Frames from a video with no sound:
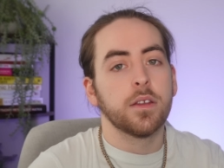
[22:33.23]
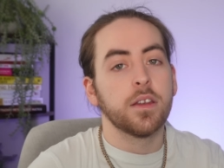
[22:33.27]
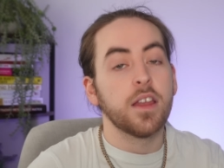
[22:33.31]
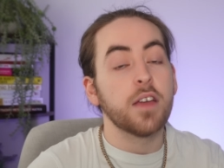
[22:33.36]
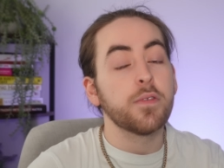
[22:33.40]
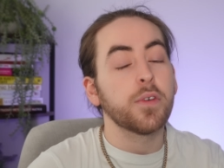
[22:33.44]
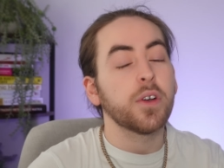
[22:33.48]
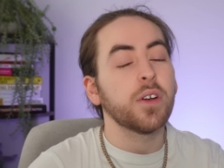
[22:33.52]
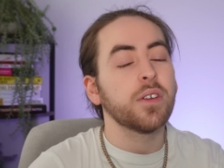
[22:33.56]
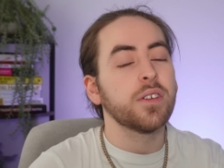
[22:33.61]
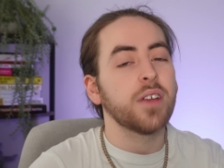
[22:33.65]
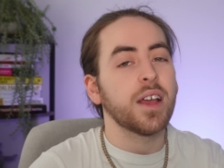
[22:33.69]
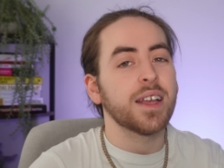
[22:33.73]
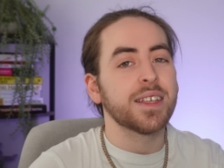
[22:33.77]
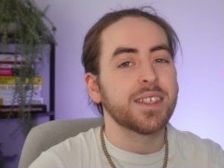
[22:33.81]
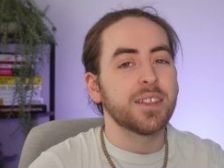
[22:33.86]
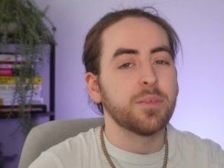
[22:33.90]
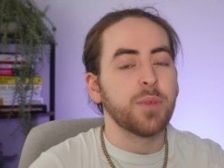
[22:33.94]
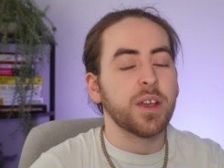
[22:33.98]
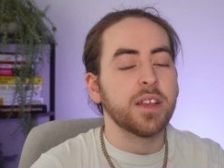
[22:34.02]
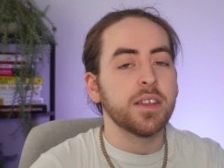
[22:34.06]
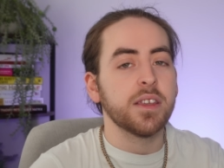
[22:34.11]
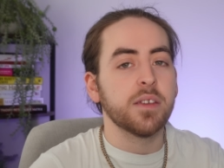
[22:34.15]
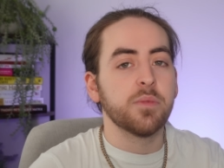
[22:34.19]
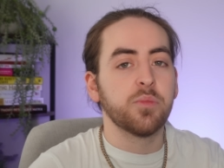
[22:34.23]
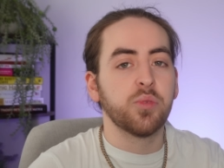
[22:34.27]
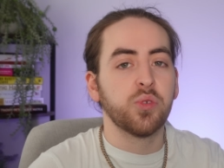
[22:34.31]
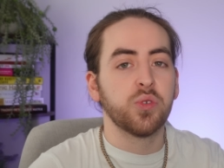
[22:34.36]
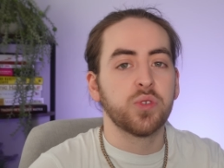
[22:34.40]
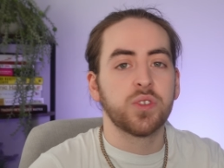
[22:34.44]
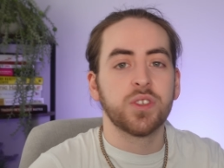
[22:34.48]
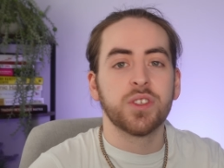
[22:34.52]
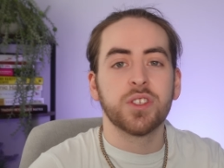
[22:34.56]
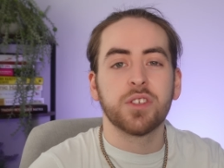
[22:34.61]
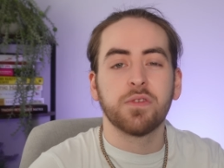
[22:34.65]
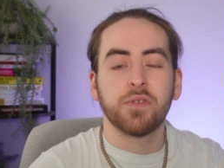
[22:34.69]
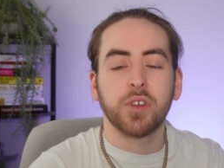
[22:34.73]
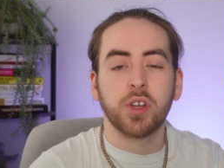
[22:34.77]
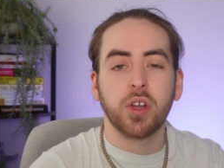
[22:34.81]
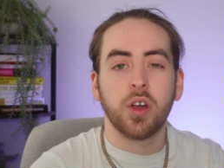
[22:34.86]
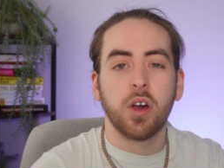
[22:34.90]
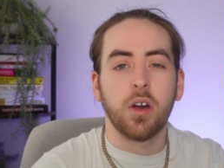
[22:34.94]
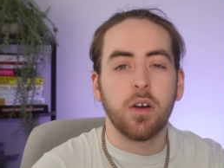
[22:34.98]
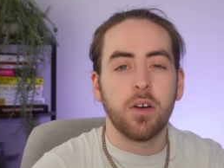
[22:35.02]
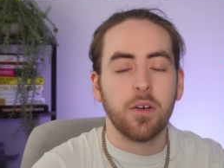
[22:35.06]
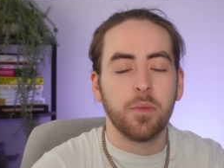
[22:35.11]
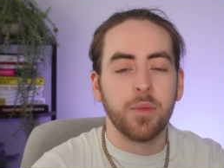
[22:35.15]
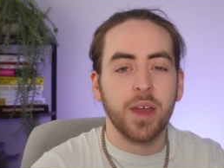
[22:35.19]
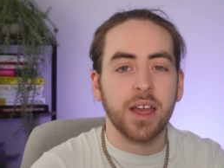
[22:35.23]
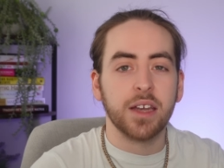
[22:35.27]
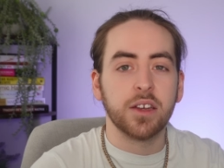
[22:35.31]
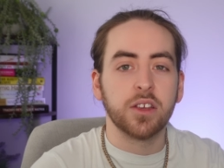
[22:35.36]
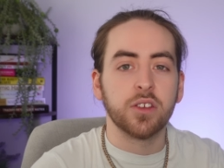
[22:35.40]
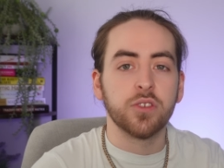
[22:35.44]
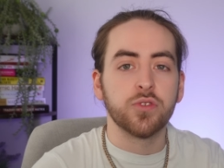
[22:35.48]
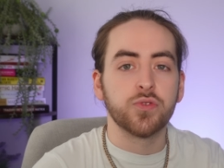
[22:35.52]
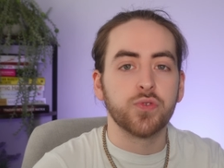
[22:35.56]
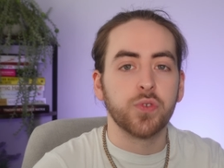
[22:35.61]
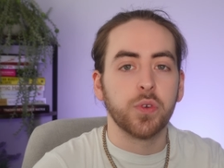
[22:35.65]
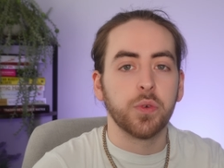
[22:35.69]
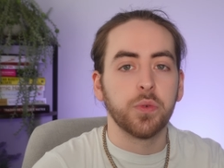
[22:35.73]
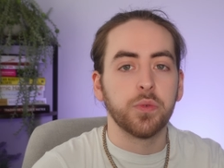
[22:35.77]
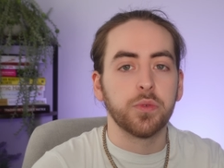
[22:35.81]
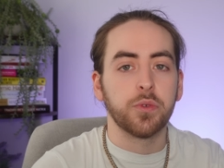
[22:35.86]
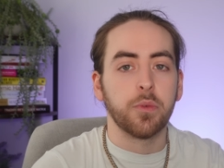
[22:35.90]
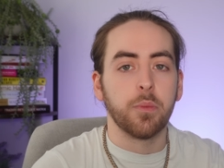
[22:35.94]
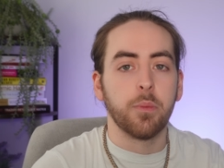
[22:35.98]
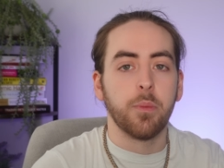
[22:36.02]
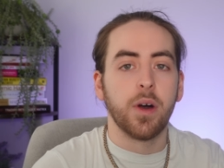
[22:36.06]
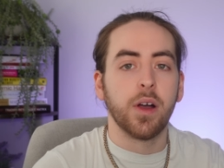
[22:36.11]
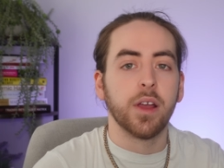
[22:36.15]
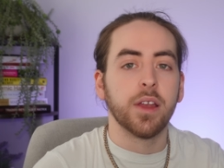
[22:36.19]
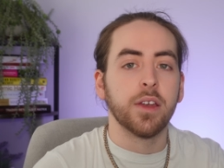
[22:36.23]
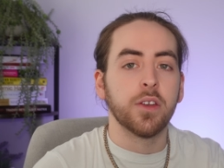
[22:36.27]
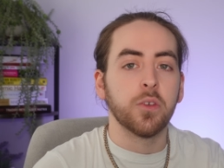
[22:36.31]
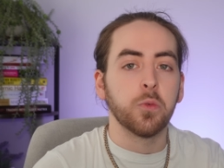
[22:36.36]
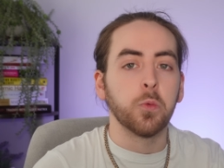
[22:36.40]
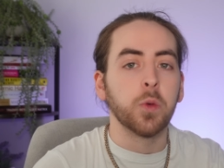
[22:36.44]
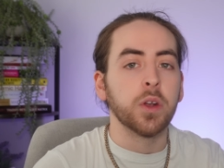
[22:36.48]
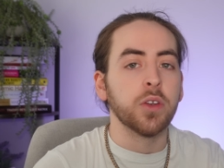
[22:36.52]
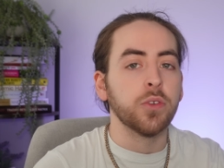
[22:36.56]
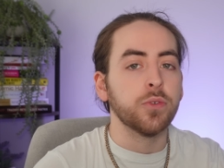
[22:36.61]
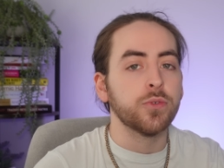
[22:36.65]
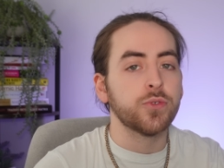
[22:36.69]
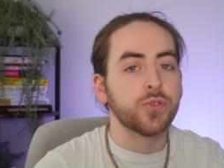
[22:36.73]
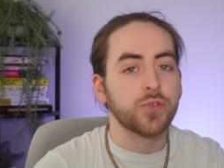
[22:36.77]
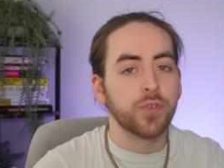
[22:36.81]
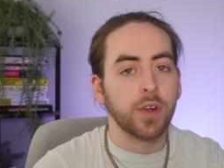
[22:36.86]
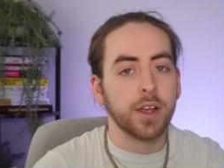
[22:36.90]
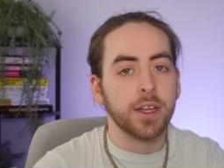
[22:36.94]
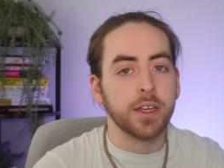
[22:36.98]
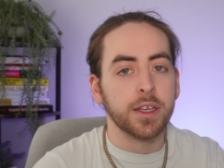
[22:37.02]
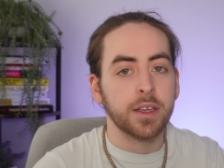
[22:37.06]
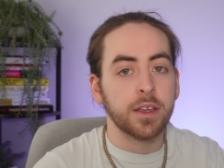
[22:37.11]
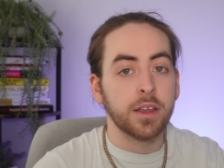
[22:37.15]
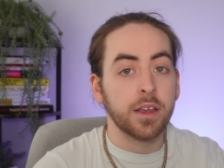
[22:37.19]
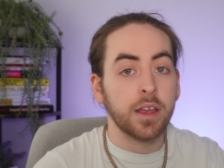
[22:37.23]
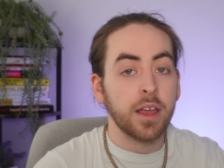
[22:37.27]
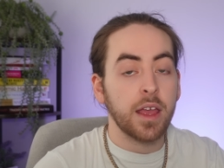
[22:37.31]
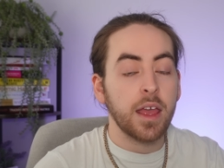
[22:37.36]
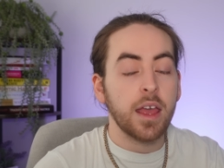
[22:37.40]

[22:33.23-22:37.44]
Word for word: Never underestimate the importance of a calm and controlled mind when you're trading.